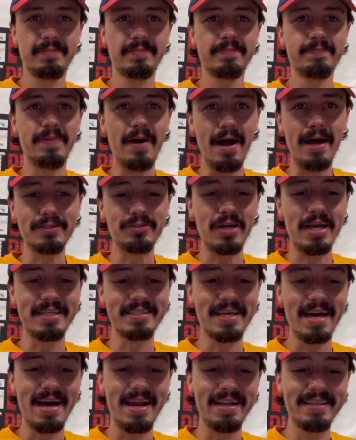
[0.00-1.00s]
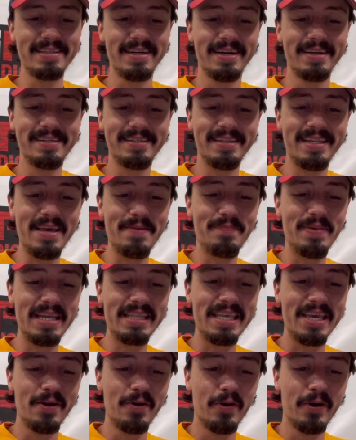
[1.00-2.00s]
Padres got it done. They beat
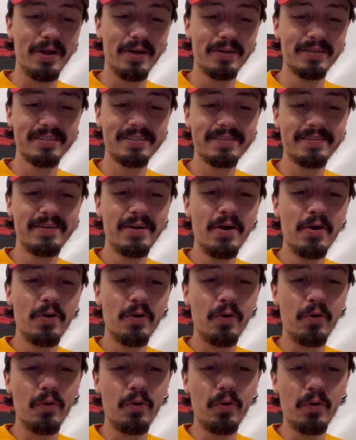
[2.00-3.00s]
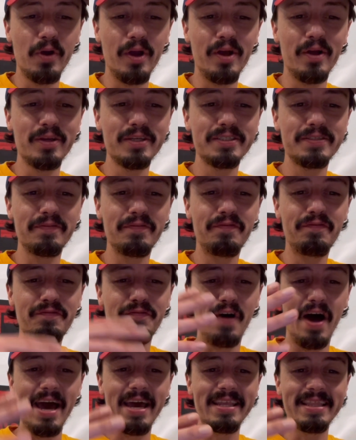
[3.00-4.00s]
the Orioles. Orioles
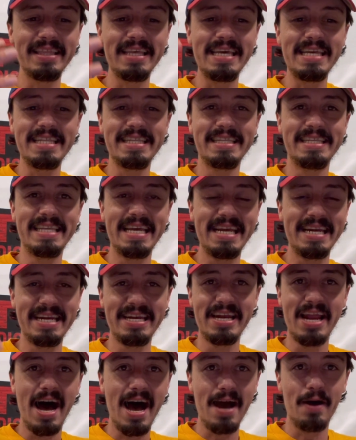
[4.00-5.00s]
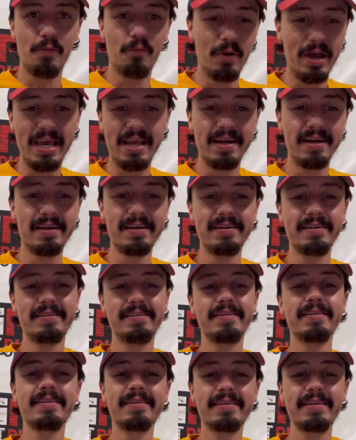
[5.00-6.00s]
finally did not win
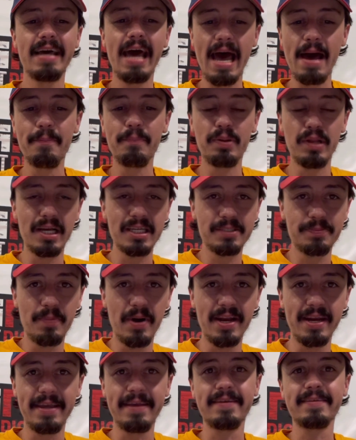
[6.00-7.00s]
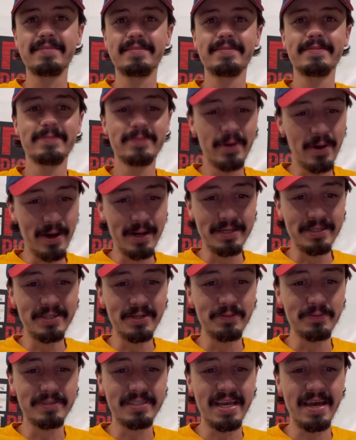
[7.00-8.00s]
at plus money on
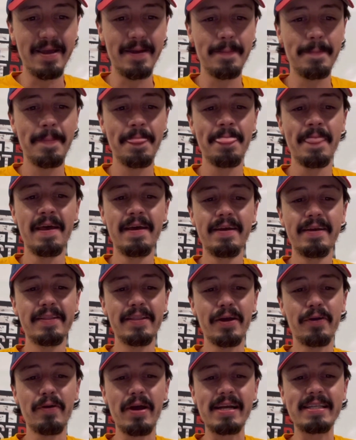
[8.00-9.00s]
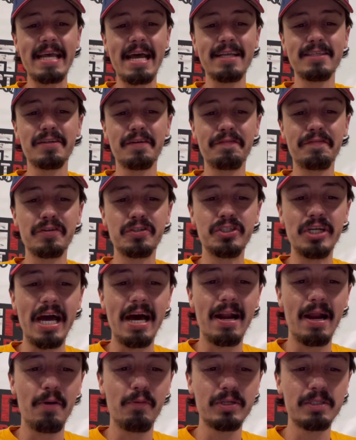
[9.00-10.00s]
Tuesday. The correct answer for
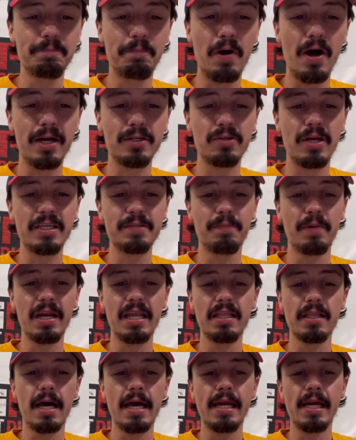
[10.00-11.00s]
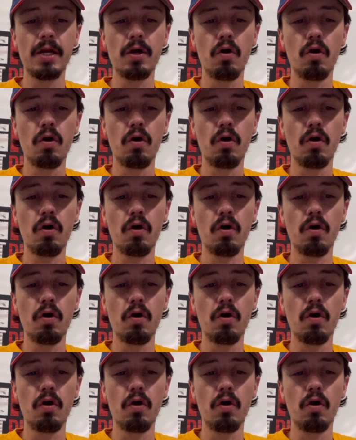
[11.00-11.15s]
shout-out was Padres money line and